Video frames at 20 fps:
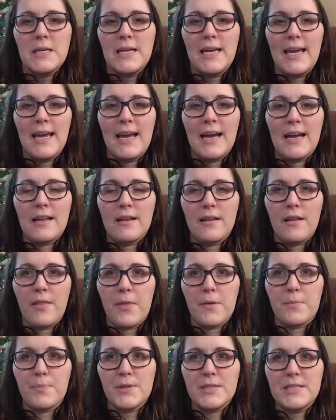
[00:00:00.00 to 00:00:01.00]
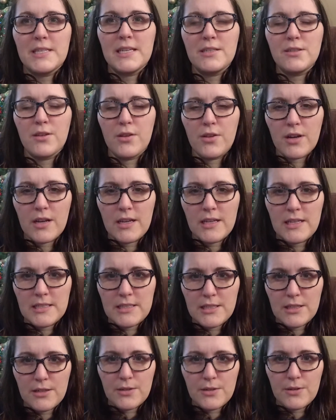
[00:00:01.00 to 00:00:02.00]
And the procedure they're going
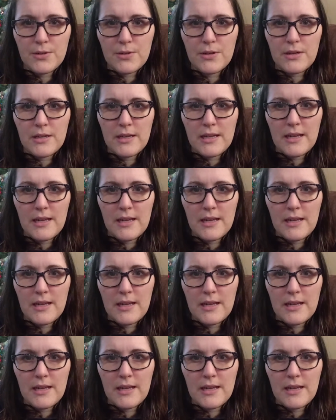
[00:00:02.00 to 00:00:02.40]
to do,